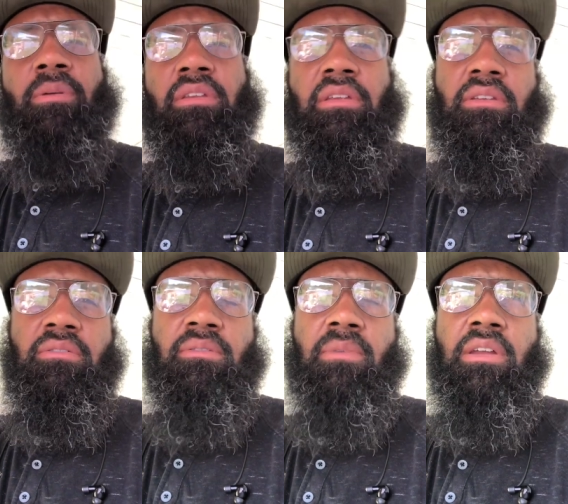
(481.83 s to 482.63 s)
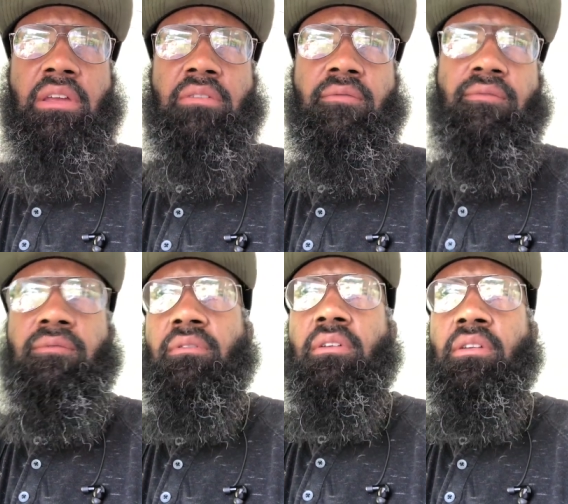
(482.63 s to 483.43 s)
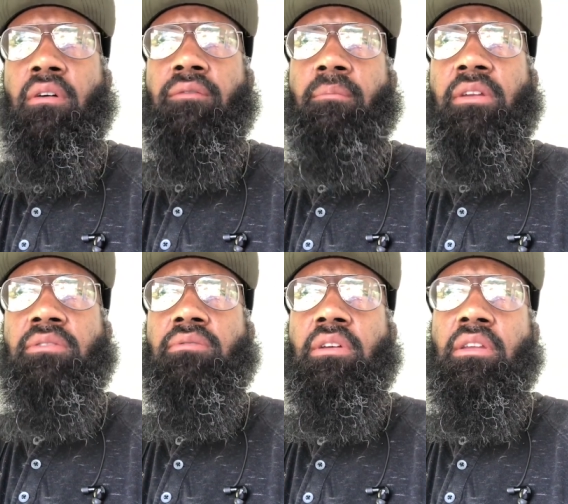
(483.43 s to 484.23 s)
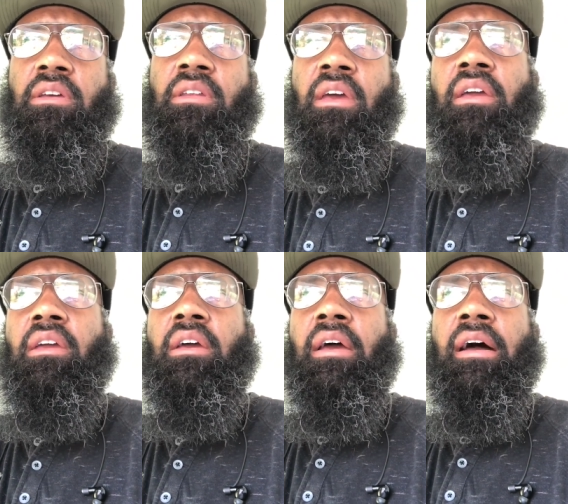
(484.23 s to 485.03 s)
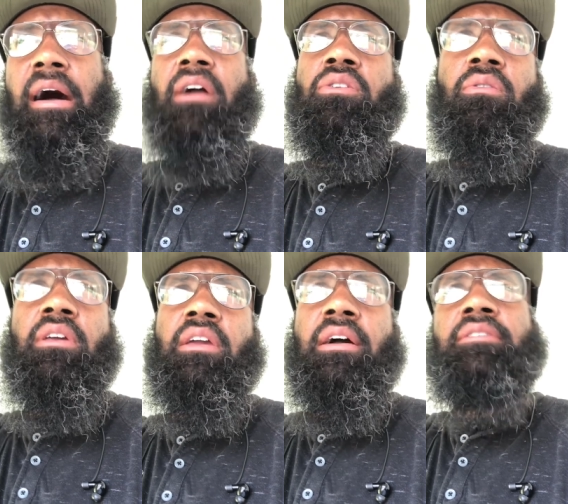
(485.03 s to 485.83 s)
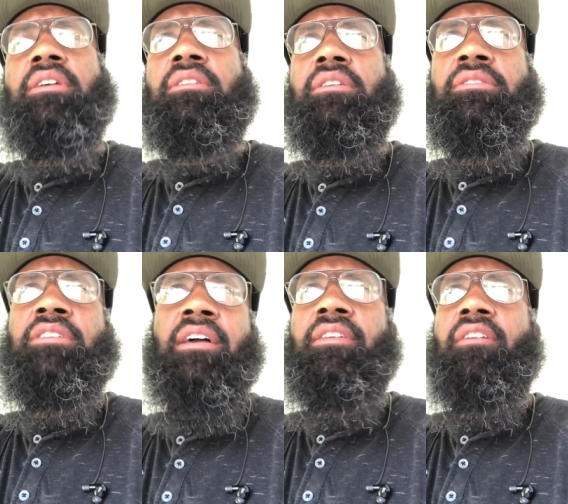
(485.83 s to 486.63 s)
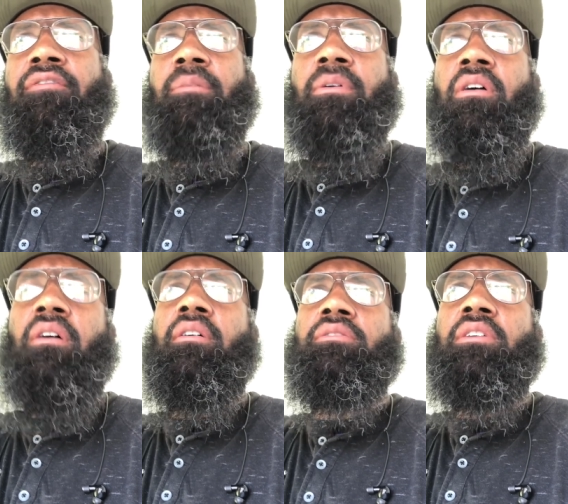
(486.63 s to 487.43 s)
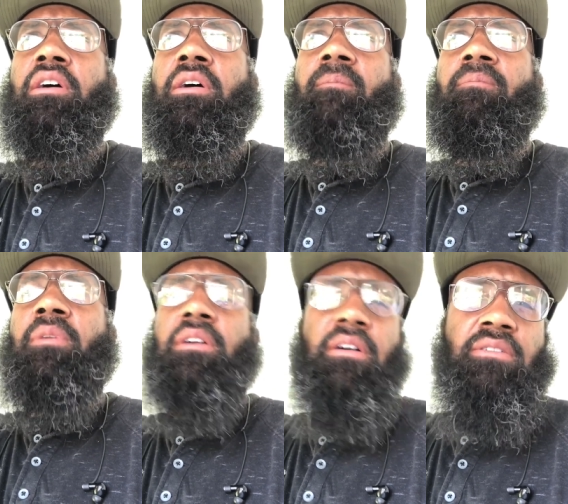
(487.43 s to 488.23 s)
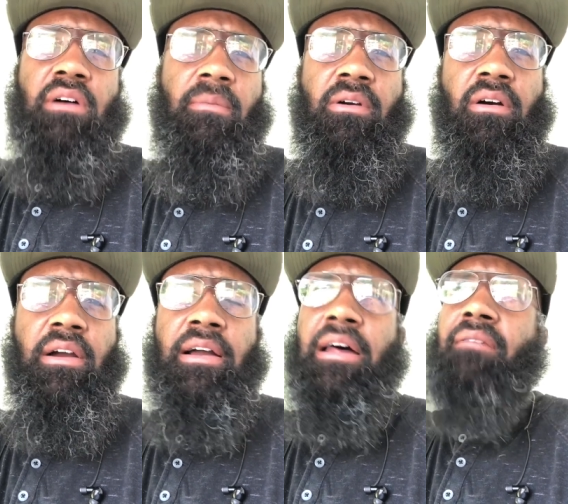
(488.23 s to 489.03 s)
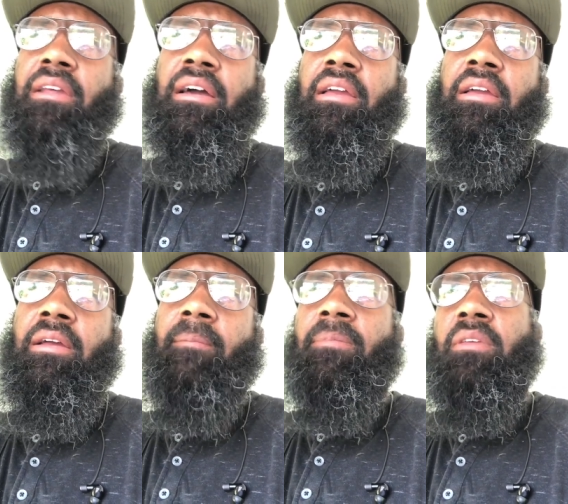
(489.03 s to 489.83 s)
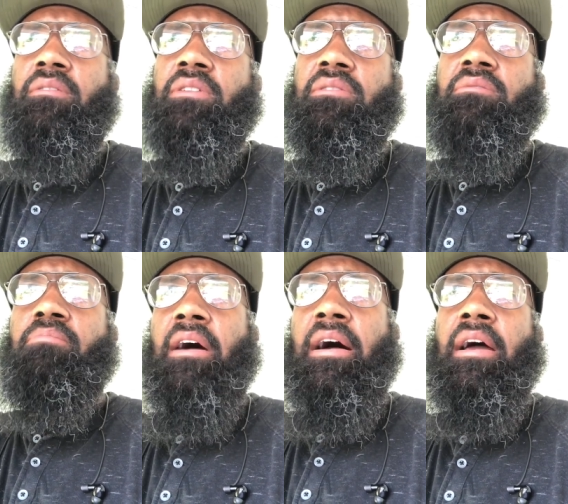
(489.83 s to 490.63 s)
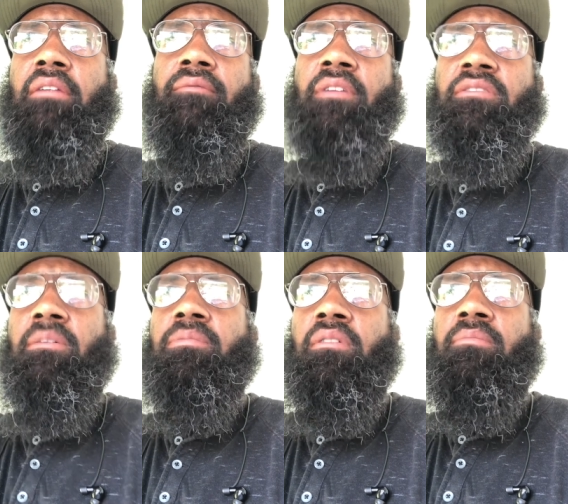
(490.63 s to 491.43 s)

it and then use the money, you know, for ministry. And then hey, I could do it again. I said it's the same thing as flipping cars, because you know I'm a car guy. Like, just buy it, fix up a little